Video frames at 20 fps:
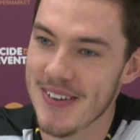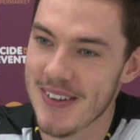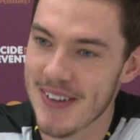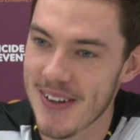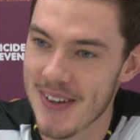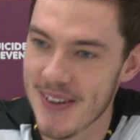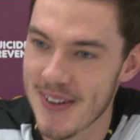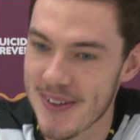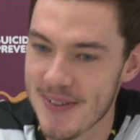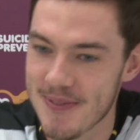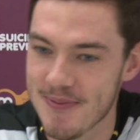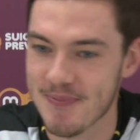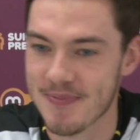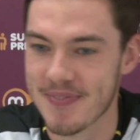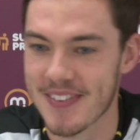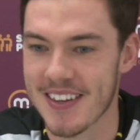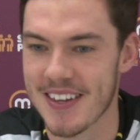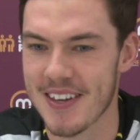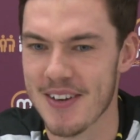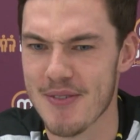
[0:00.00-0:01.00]
Um,
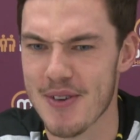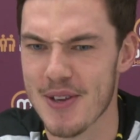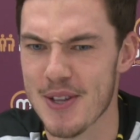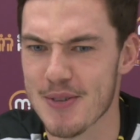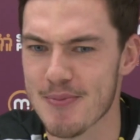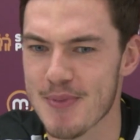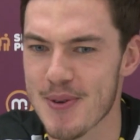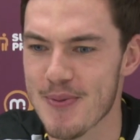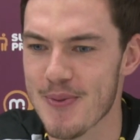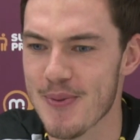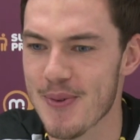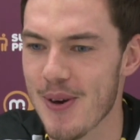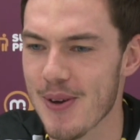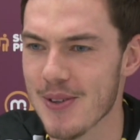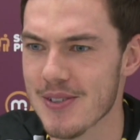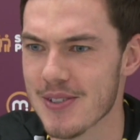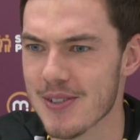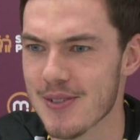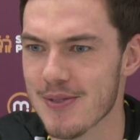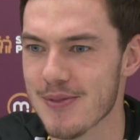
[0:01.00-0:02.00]
I've heard there's been
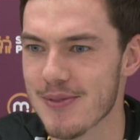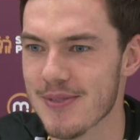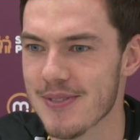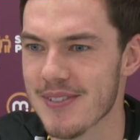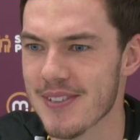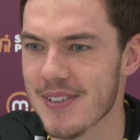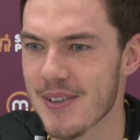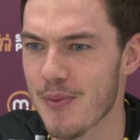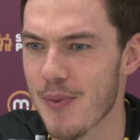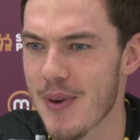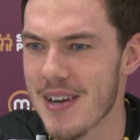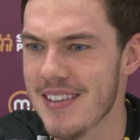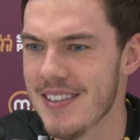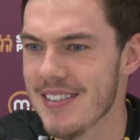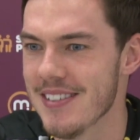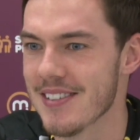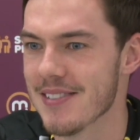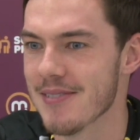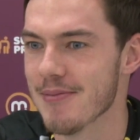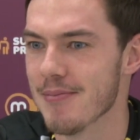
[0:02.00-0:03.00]
warns of
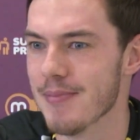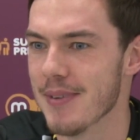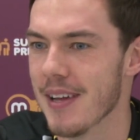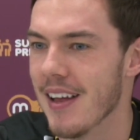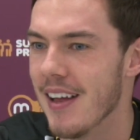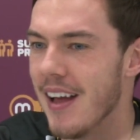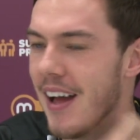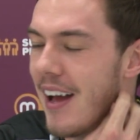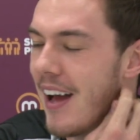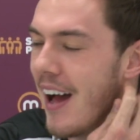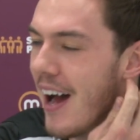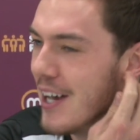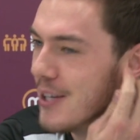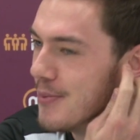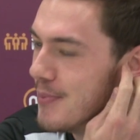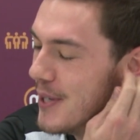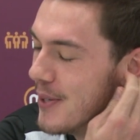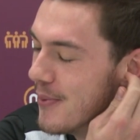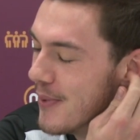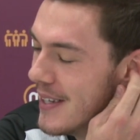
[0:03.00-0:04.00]
winds, high
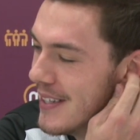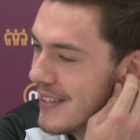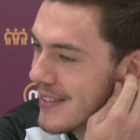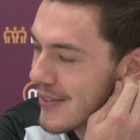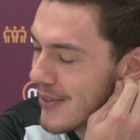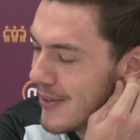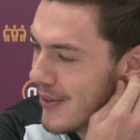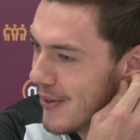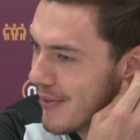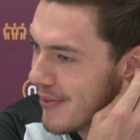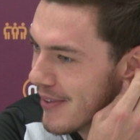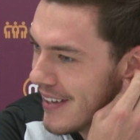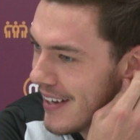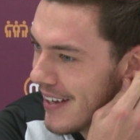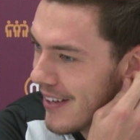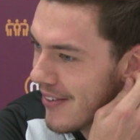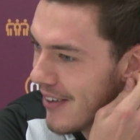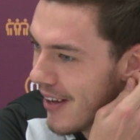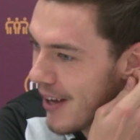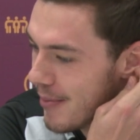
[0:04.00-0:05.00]
speed winds, so hopefully that
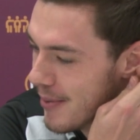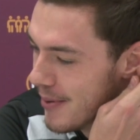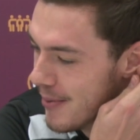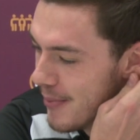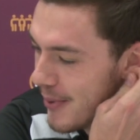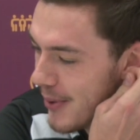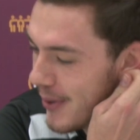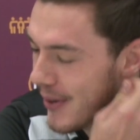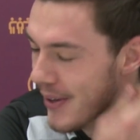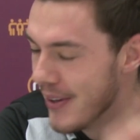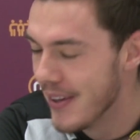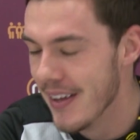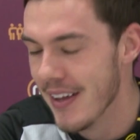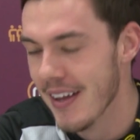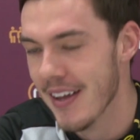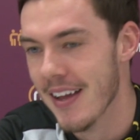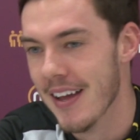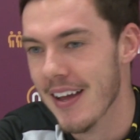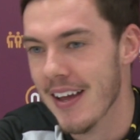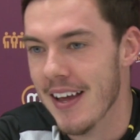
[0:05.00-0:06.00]
will happen. But
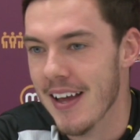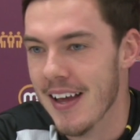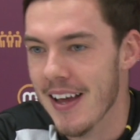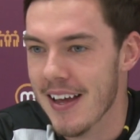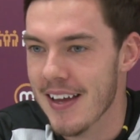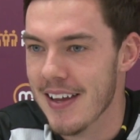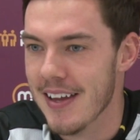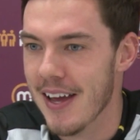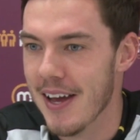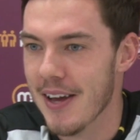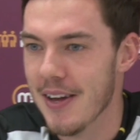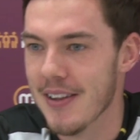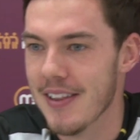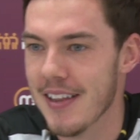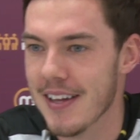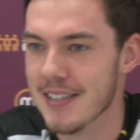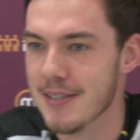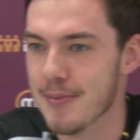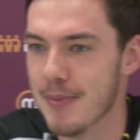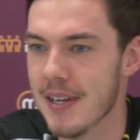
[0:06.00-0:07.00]
yeah,
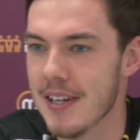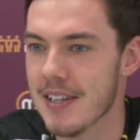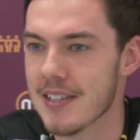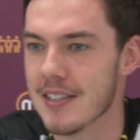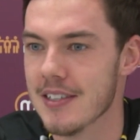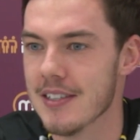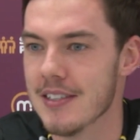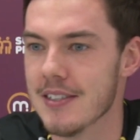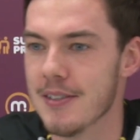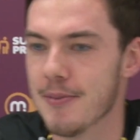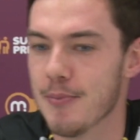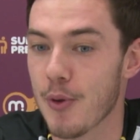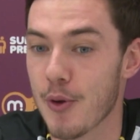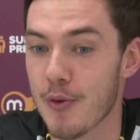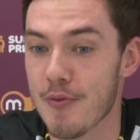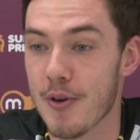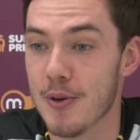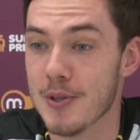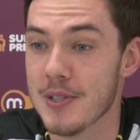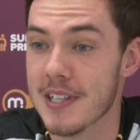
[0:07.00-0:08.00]
90 minutes and looking
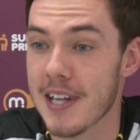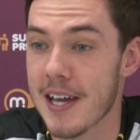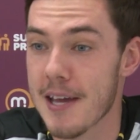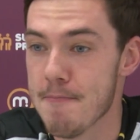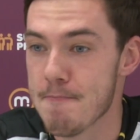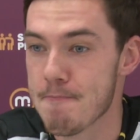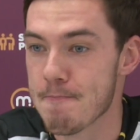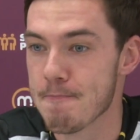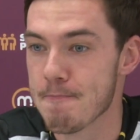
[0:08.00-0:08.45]
forward to the game.